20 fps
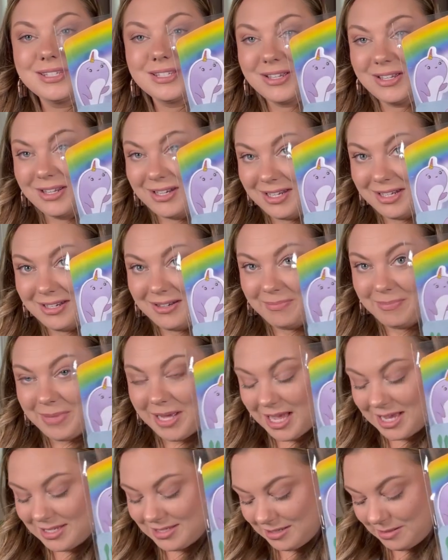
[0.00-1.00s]
Couldn't
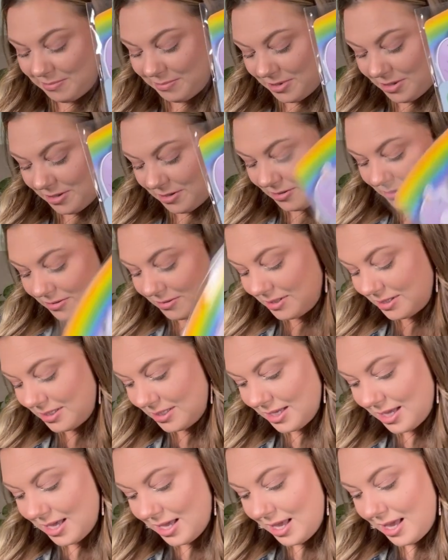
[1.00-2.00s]
pass up those.
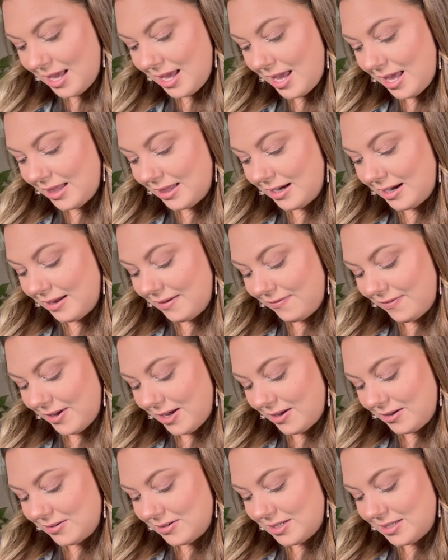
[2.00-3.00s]
And then I
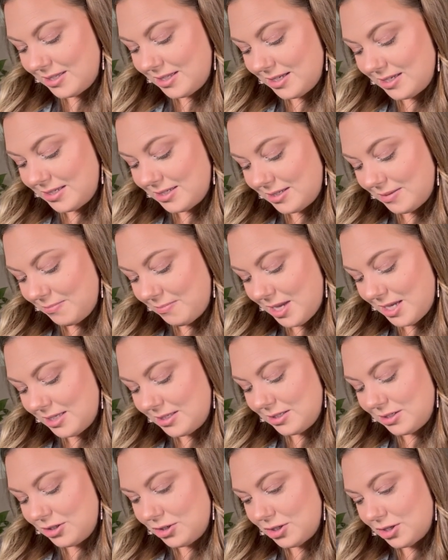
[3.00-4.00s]
found this
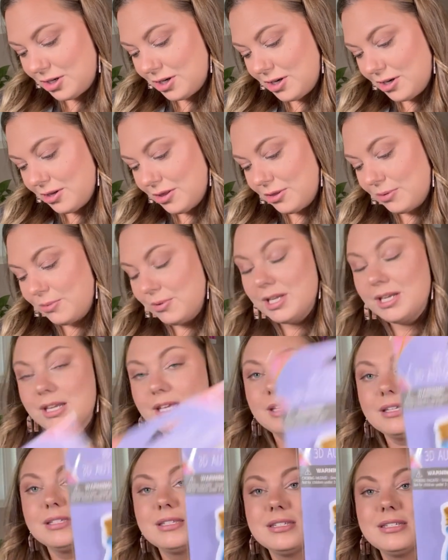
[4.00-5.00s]
mason jar three
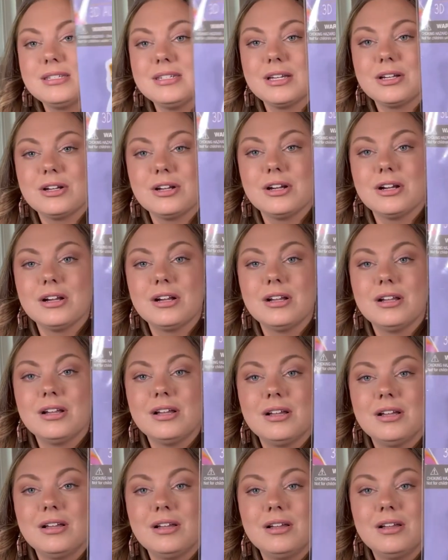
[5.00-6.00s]
D sticker
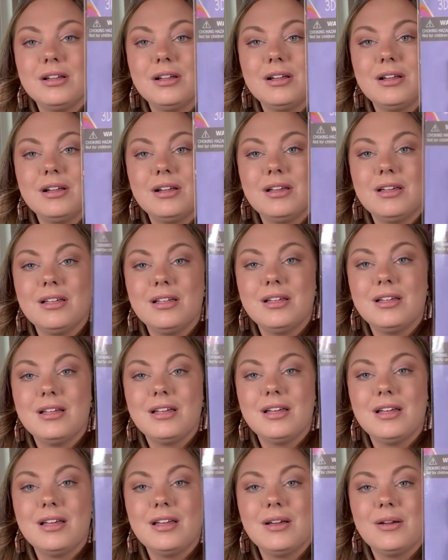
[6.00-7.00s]

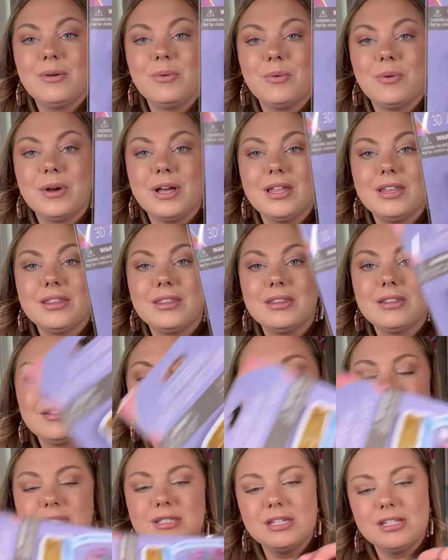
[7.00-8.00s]
with
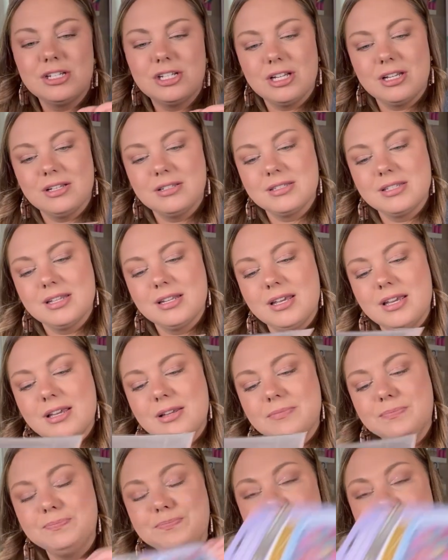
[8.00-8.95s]
little seashells in it.